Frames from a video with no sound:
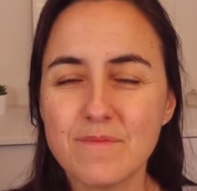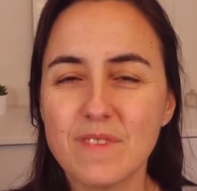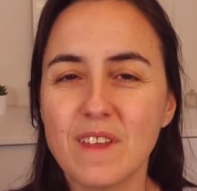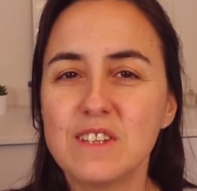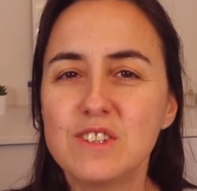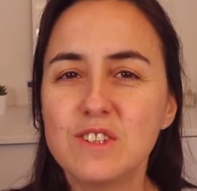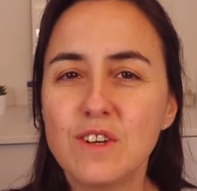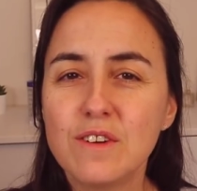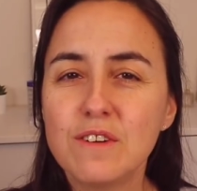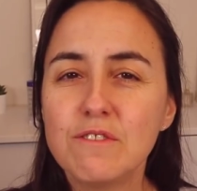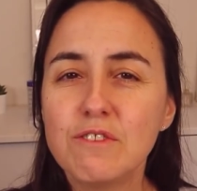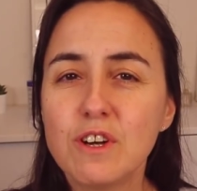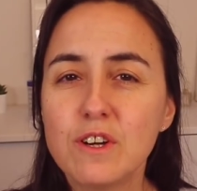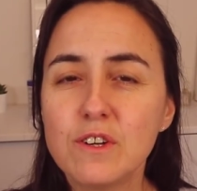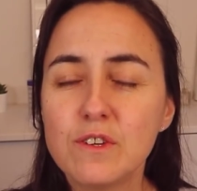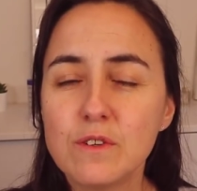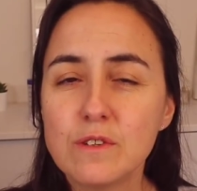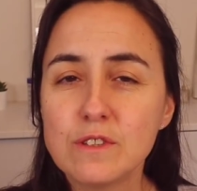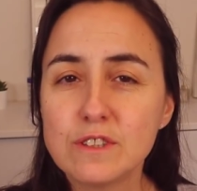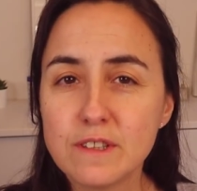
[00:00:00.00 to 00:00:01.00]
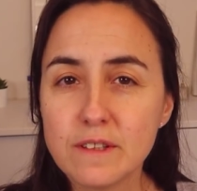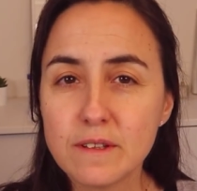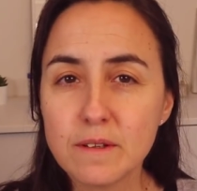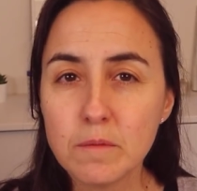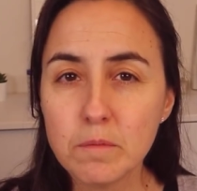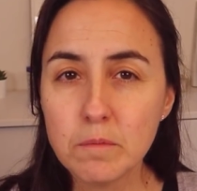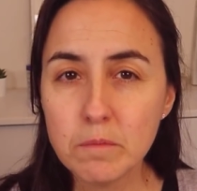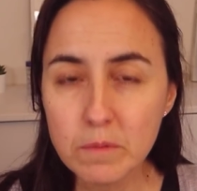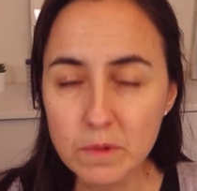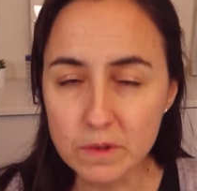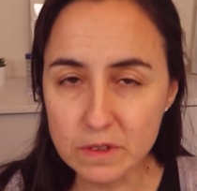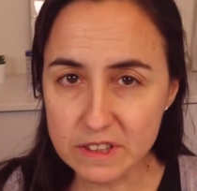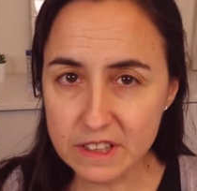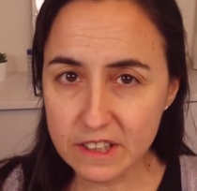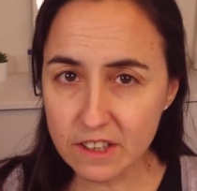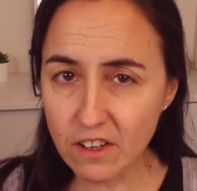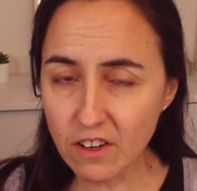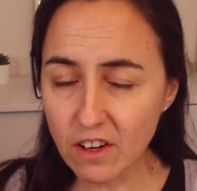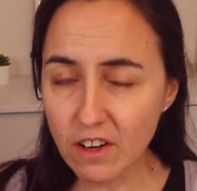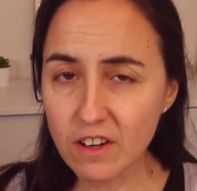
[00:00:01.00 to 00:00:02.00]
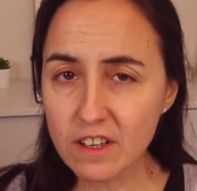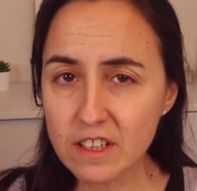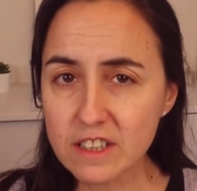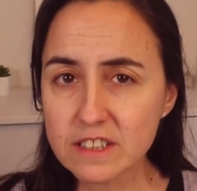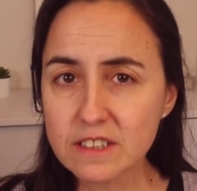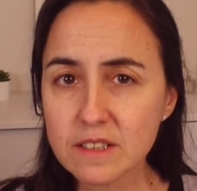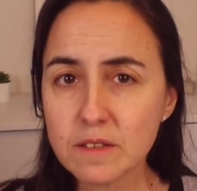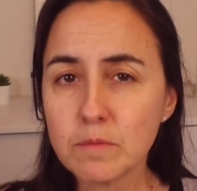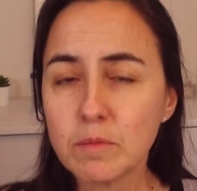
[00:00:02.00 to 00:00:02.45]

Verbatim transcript: So if you're using multi-cards,